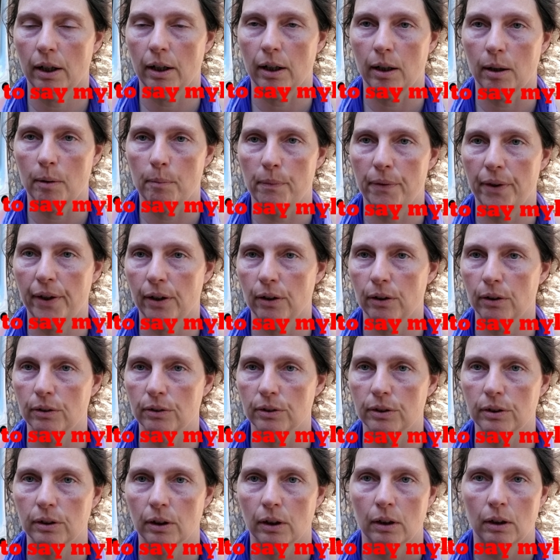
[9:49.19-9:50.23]

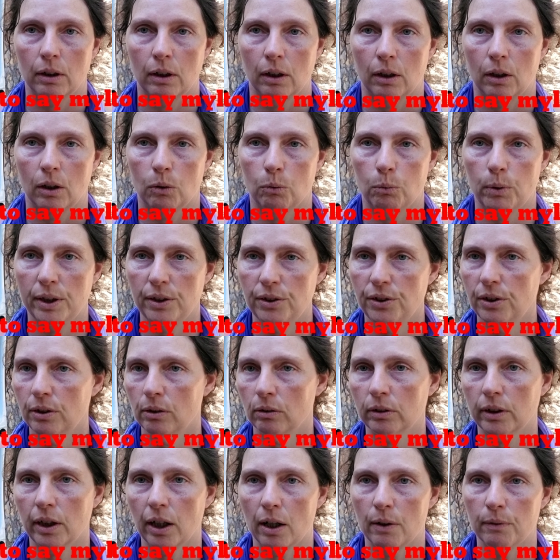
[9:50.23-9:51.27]
There's
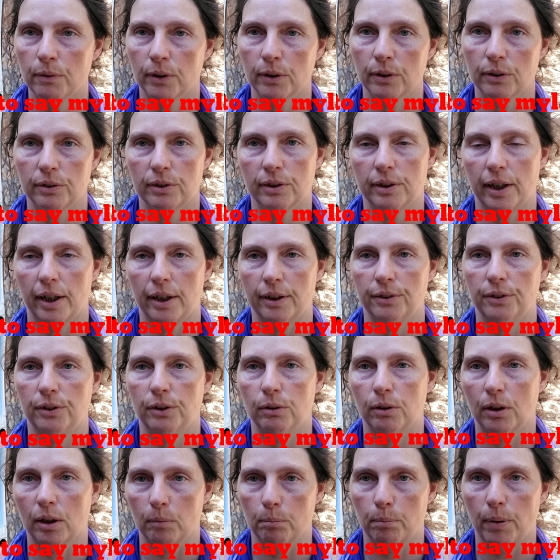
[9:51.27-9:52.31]
windshield covers that
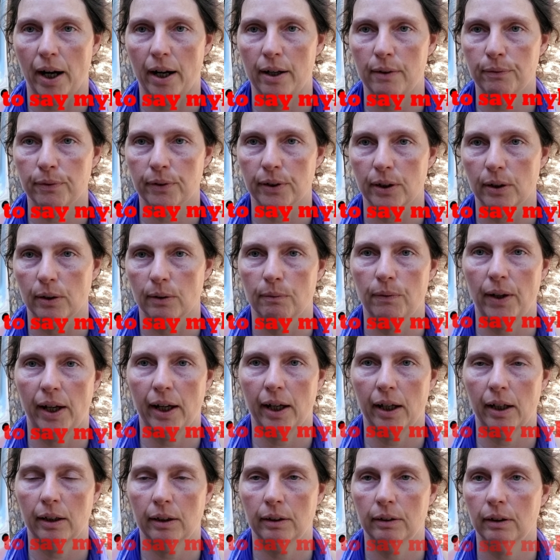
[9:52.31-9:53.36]
you can buy for your
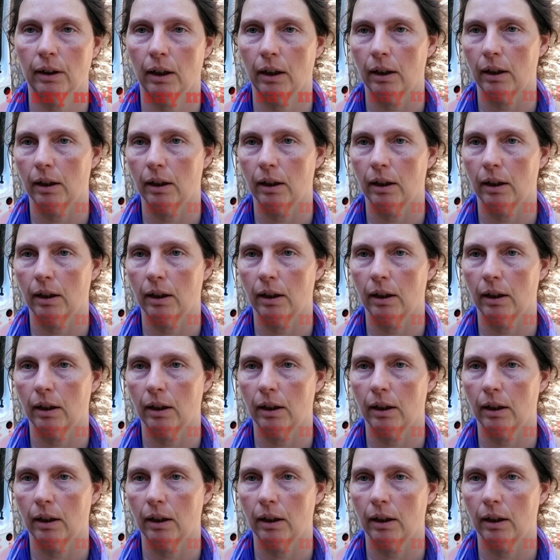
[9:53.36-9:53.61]
van.